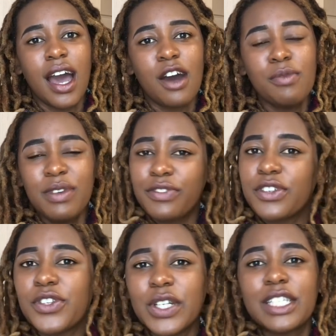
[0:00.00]
I'll be
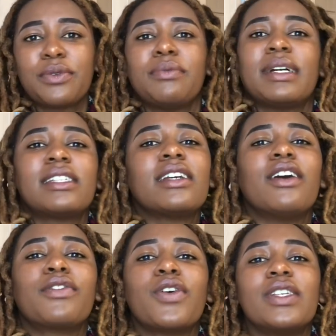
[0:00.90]
frustrated with
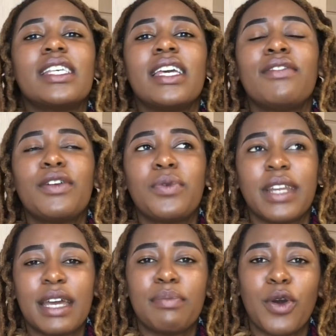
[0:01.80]
myself, because even
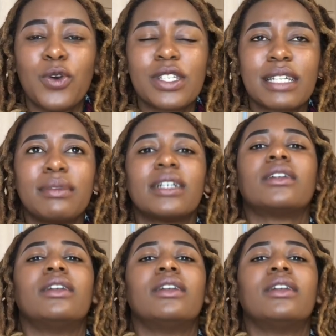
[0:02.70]
when I post, I'm like,